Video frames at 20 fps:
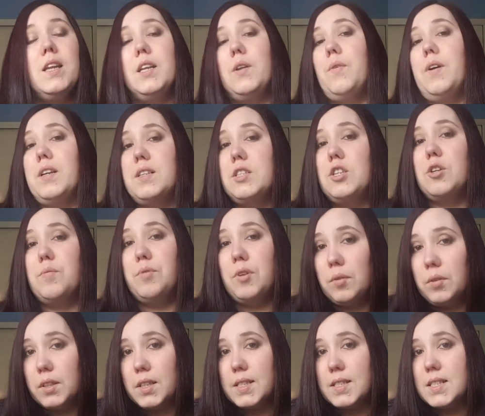Now, as you can
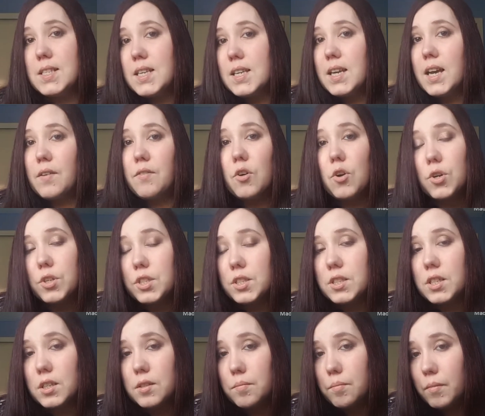probably see, I've already
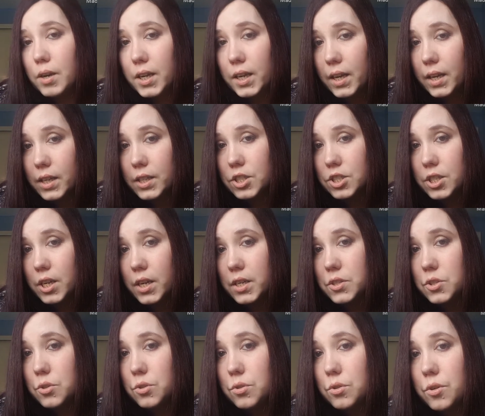done my
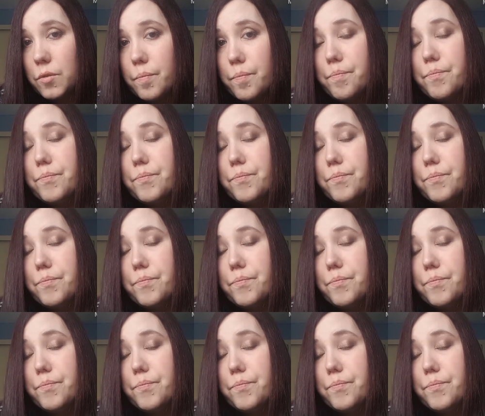eyeshadow,